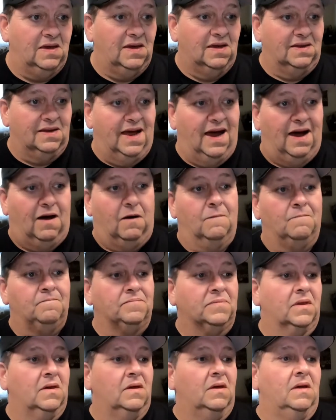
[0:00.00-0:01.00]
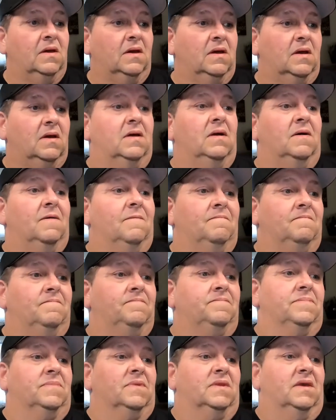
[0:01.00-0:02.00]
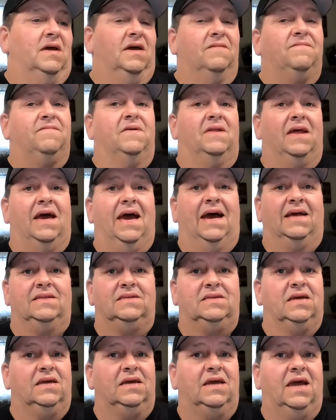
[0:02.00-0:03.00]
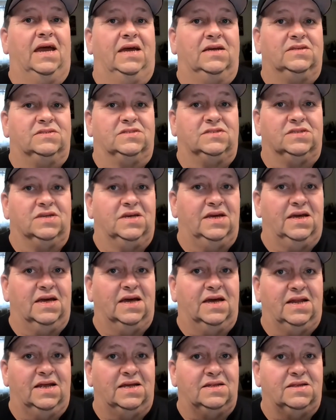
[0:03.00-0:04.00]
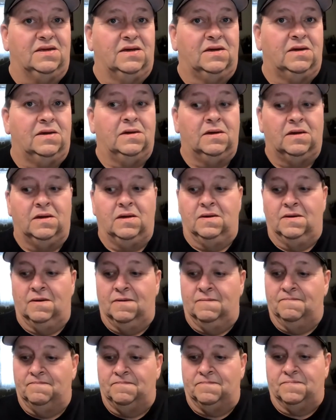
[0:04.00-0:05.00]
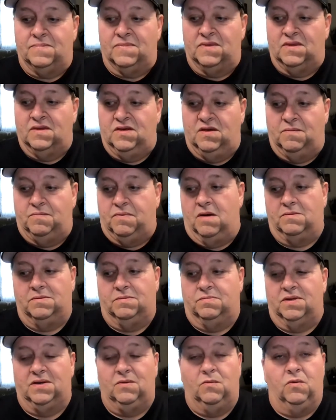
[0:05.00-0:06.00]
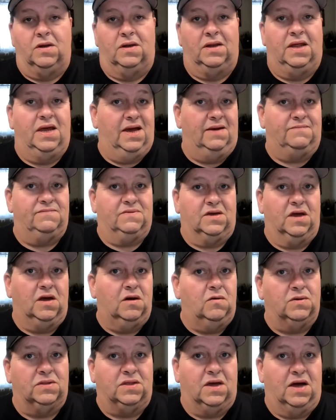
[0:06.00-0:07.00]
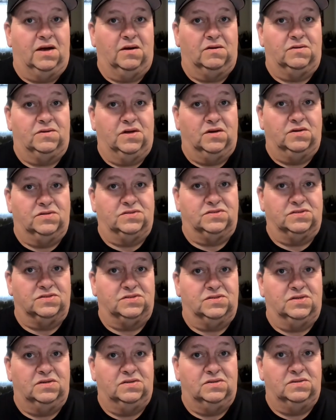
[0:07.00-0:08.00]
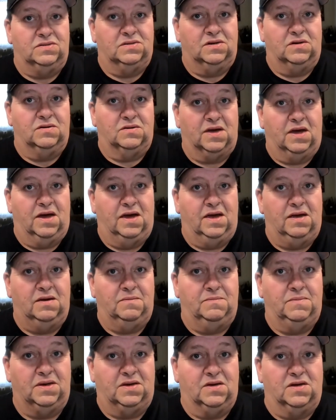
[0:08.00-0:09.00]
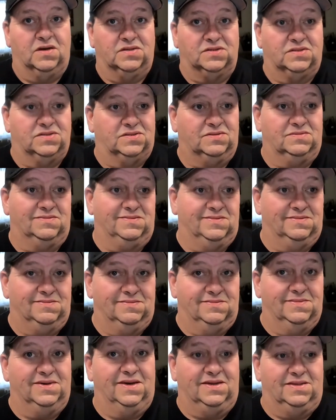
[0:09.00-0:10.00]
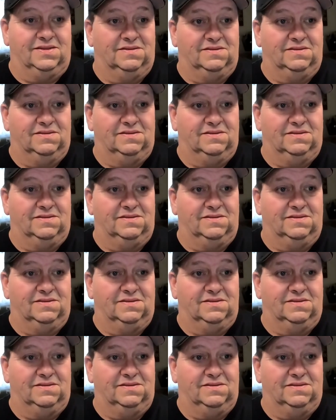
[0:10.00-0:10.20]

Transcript: Now, if it had THC in it, you probably wouldn't have to go with higher doses, okay? Because it